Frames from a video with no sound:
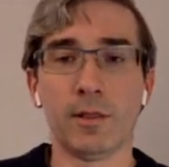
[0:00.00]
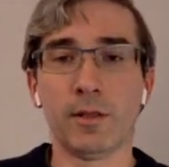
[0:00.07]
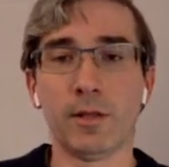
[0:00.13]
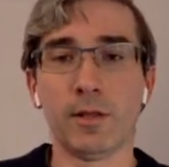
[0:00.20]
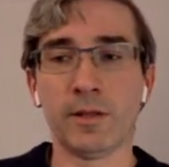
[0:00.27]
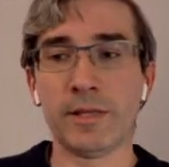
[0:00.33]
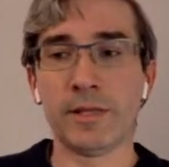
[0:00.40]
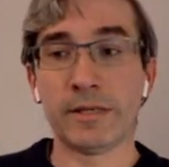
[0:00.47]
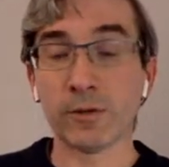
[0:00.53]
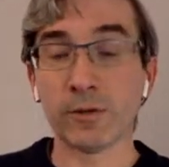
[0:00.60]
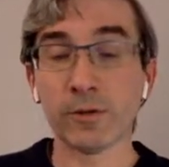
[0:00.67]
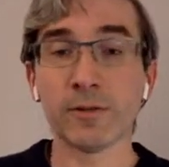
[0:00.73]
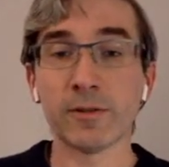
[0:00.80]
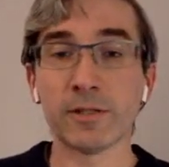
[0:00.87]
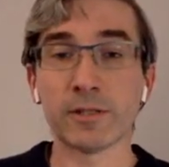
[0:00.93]
the
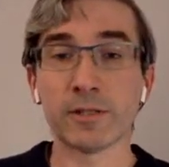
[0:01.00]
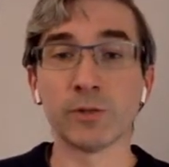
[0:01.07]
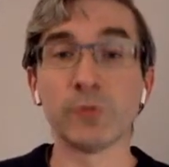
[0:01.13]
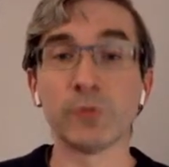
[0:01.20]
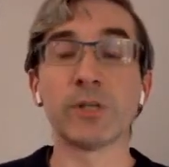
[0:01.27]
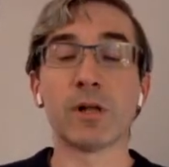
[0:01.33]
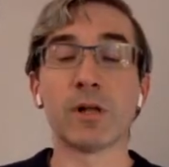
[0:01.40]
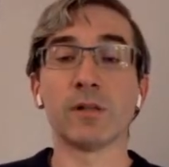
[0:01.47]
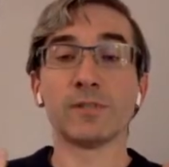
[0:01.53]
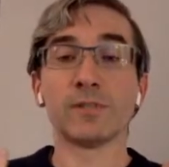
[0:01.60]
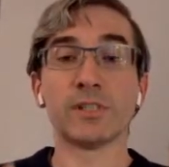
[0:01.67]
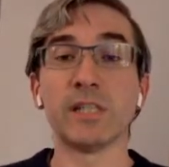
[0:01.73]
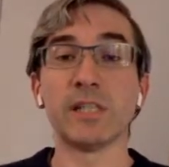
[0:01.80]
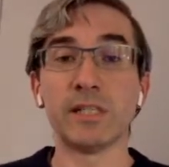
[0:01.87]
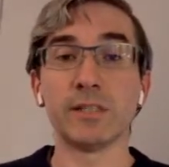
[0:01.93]
Earth is losing all of
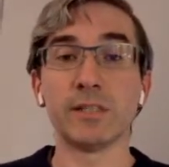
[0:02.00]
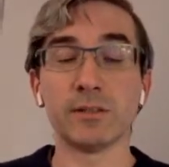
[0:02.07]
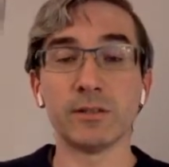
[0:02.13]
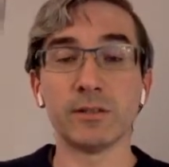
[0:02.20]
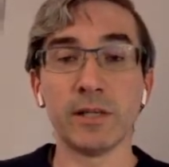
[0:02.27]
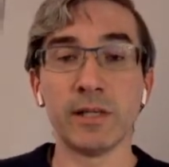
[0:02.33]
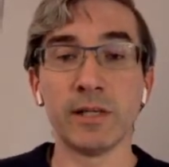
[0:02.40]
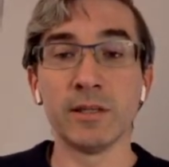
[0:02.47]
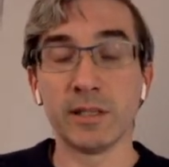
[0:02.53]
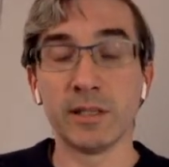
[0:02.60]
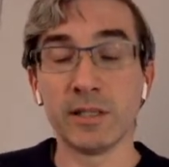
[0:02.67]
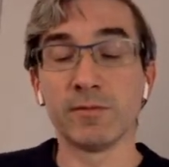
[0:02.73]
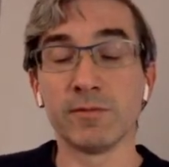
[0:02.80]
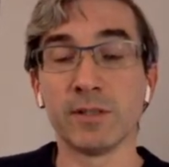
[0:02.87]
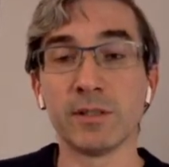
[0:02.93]
its heat in the
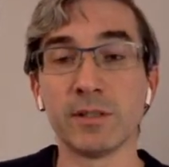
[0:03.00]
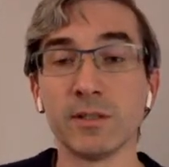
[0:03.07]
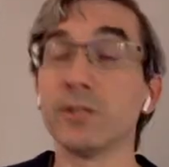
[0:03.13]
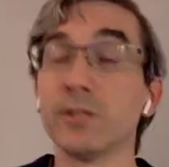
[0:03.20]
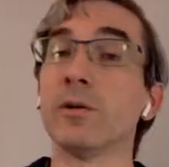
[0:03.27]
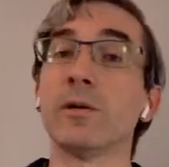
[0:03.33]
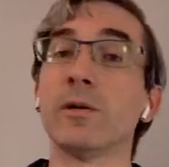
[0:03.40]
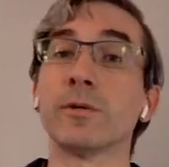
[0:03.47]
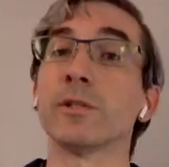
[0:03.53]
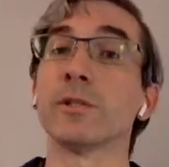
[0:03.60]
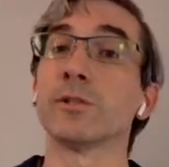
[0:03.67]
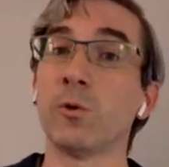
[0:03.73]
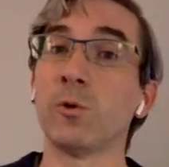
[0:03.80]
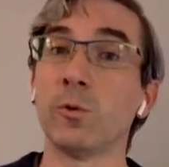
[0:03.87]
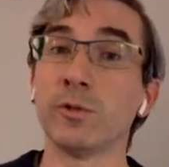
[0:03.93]
evening. You know how it
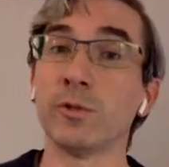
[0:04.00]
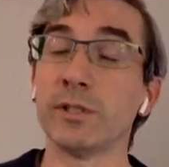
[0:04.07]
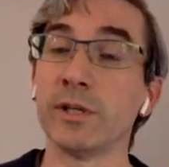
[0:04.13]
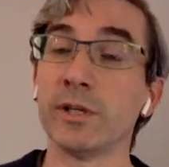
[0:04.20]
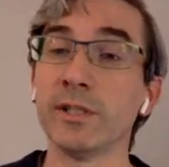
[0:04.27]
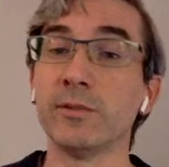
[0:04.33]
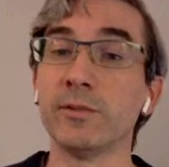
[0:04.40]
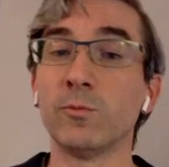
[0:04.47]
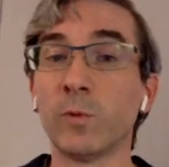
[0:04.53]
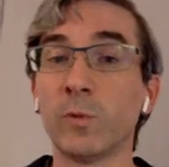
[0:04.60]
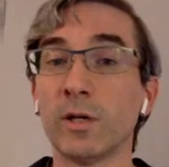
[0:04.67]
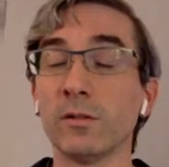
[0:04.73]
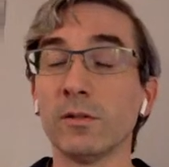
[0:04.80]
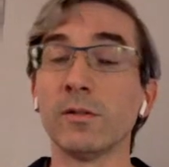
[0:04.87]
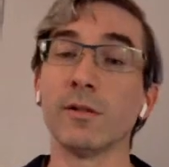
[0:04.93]
gets cold at night?
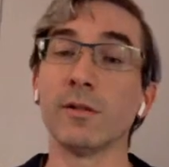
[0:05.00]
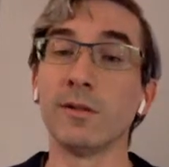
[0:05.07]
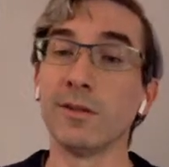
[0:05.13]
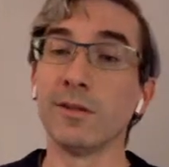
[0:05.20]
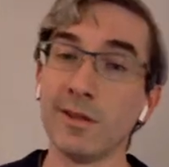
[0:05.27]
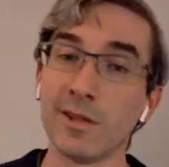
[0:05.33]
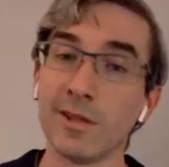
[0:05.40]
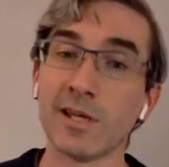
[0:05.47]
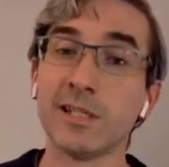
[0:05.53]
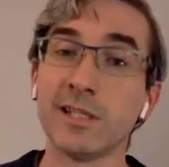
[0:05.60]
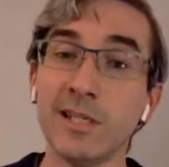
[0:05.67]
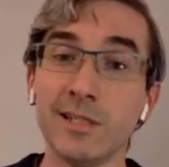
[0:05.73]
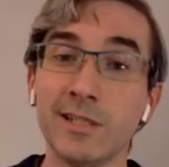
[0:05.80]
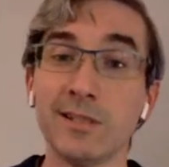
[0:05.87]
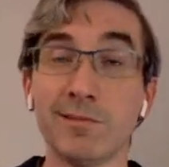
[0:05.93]
Well, that
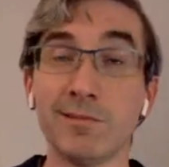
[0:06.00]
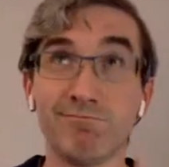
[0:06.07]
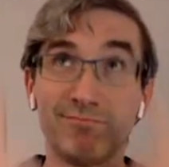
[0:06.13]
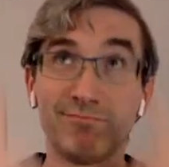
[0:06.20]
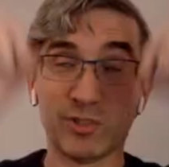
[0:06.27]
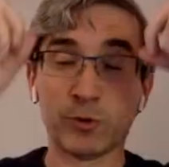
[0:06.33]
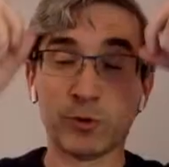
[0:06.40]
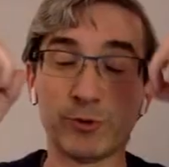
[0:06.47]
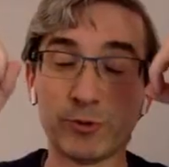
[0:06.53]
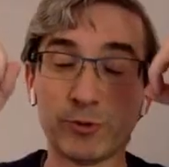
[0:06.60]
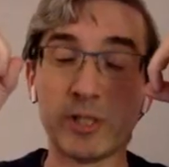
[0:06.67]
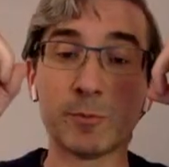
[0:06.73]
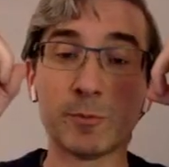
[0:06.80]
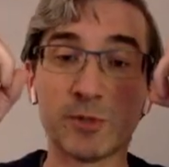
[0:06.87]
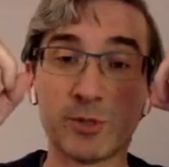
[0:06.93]
heat goes
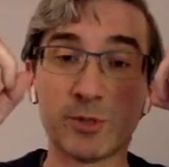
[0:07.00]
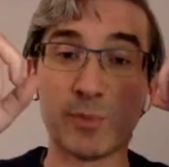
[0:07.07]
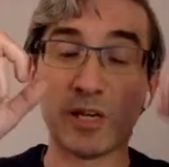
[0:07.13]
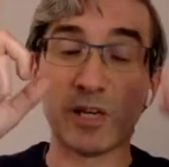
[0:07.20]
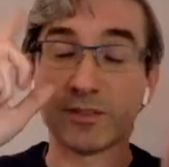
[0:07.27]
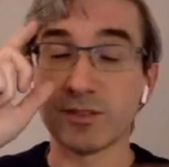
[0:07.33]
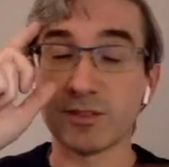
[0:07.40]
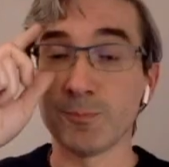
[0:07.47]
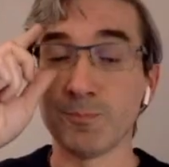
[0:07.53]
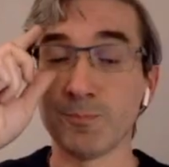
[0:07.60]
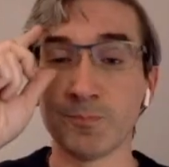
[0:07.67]
straight up to space.